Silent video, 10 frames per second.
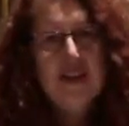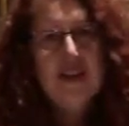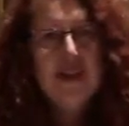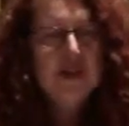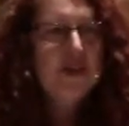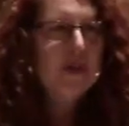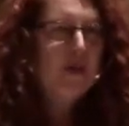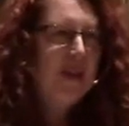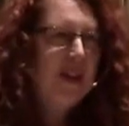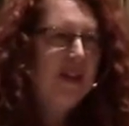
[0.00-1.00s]
Choose
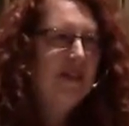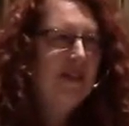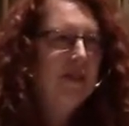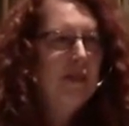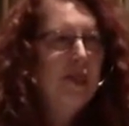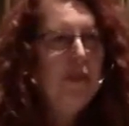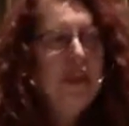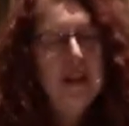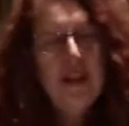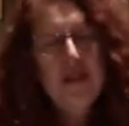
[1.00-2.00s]
one. Maybe
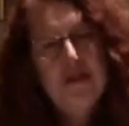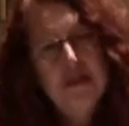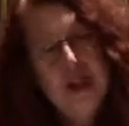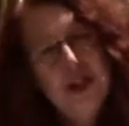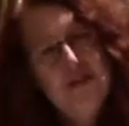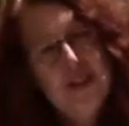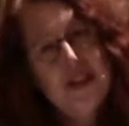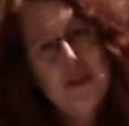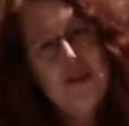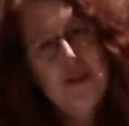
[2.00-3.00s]
an
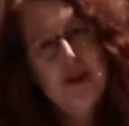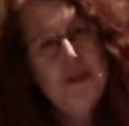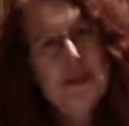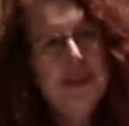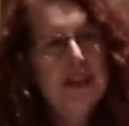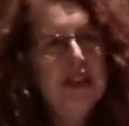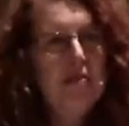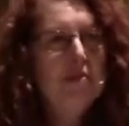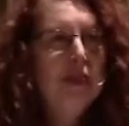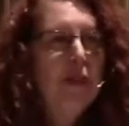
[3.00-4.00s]
Advent Bible study.
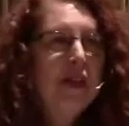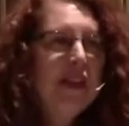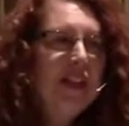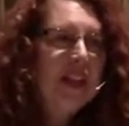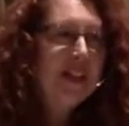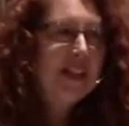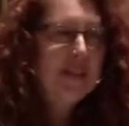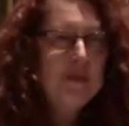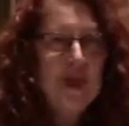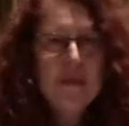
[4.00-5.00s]
Maybe the
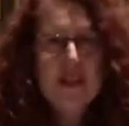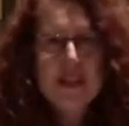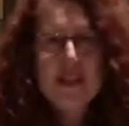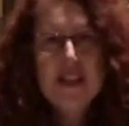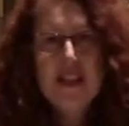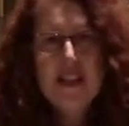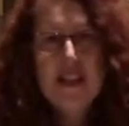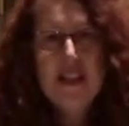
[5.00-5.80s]
Lenten Bible study.